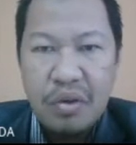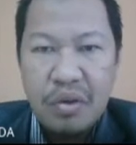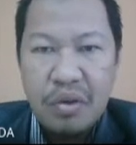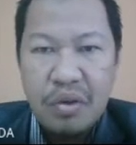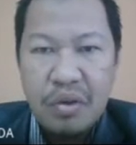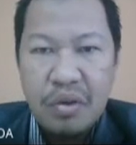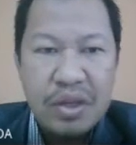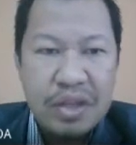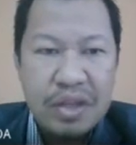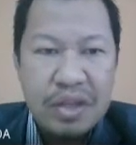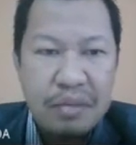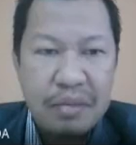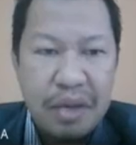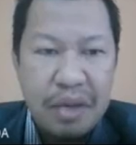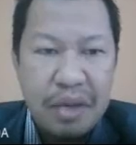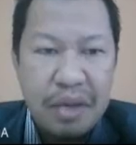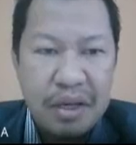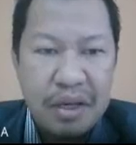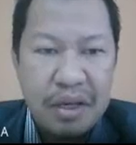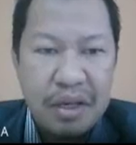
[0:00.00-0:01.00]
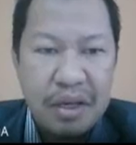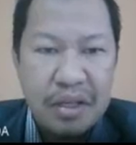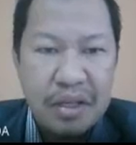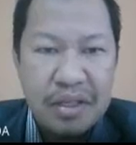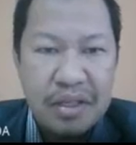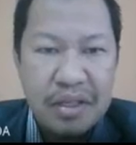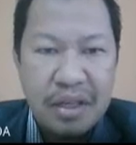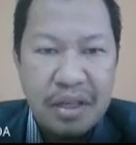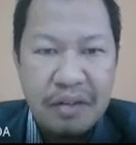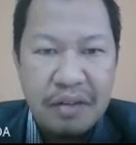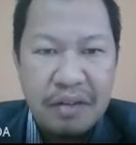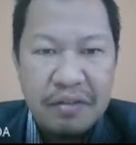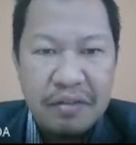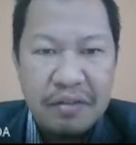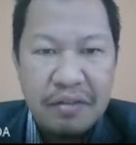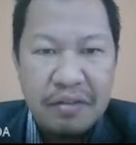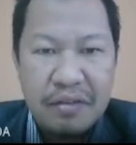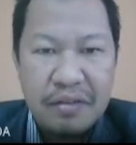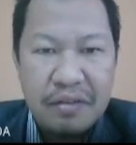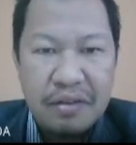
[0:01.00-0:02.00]
One sideband is
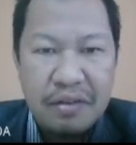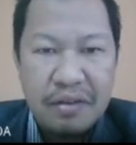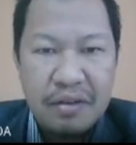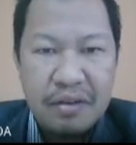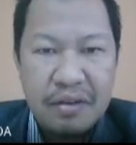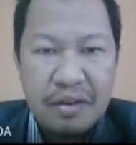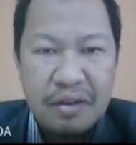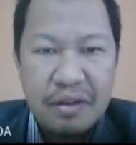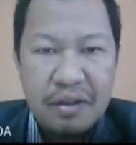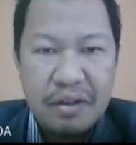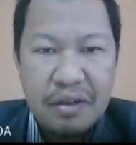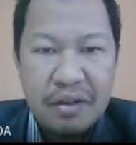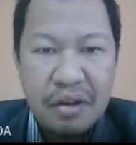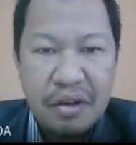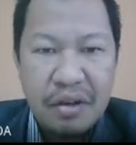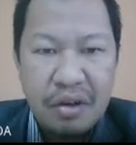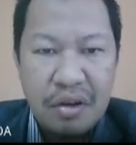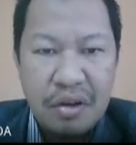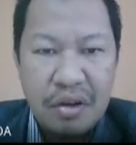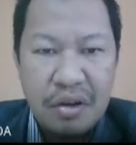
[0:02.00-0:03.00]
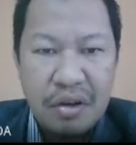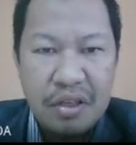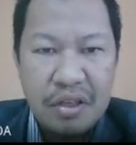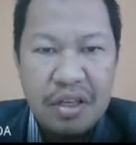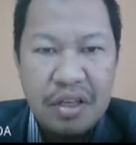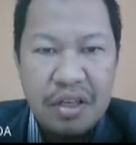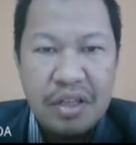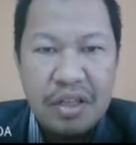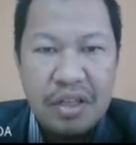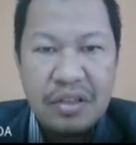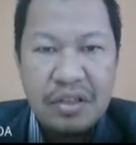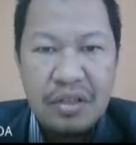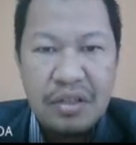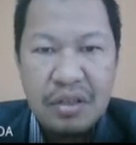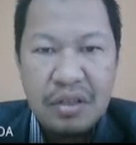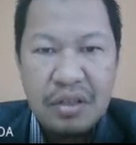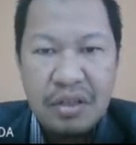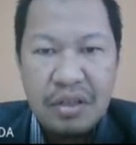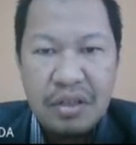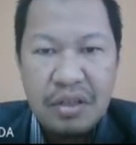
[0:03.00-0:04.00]
enough. All it needs
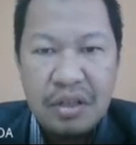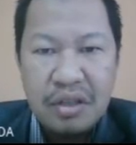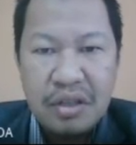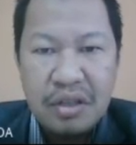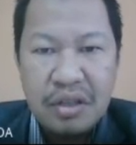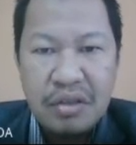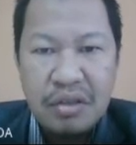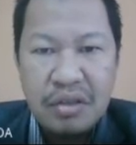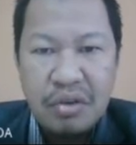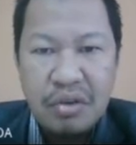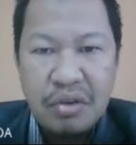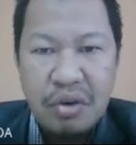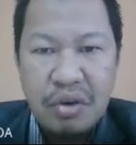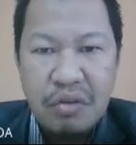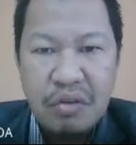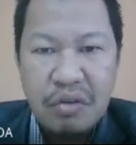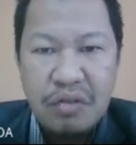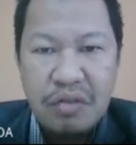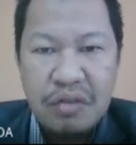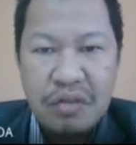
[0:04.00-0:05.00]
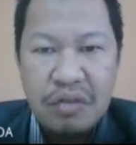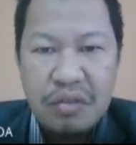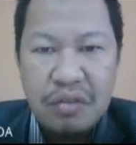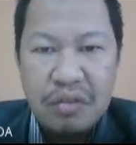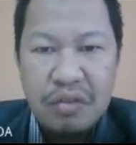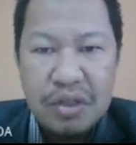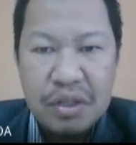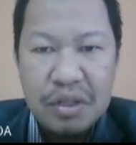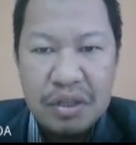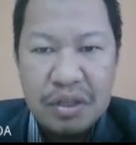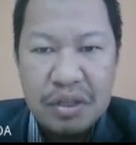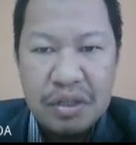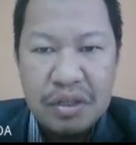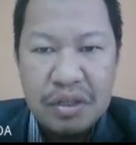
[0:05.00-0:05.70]
to convey information.